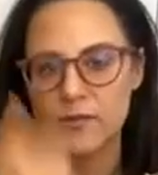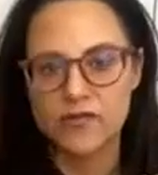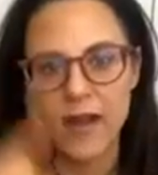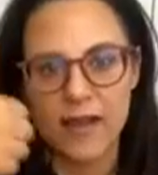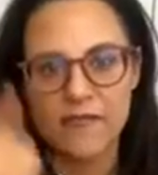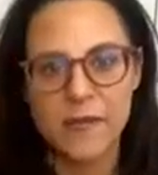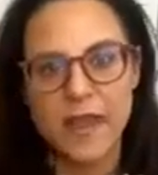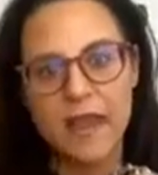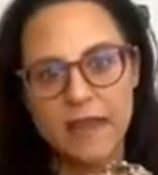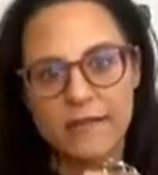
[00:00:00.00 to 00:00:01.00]
drive
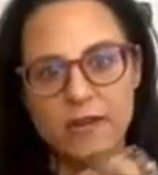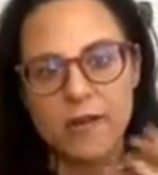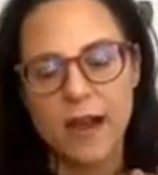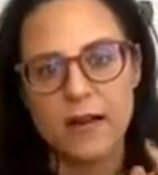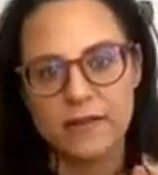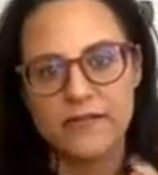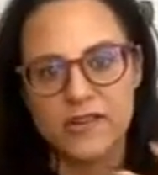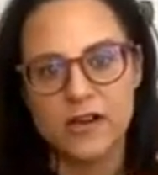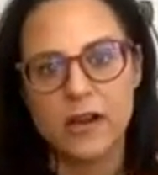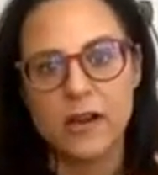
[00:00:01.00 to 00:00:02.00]
behavior out of the
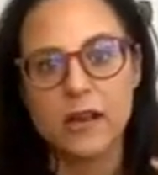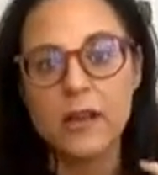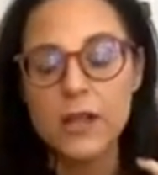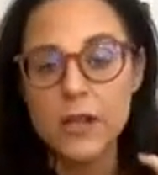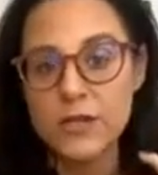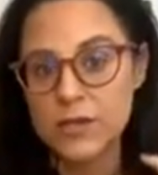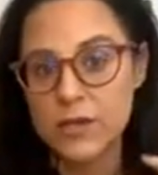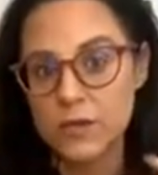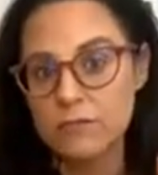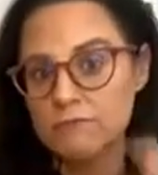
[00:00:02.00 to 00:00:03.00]
dog.
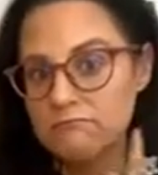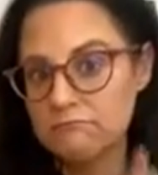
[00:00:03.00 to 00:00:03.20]
So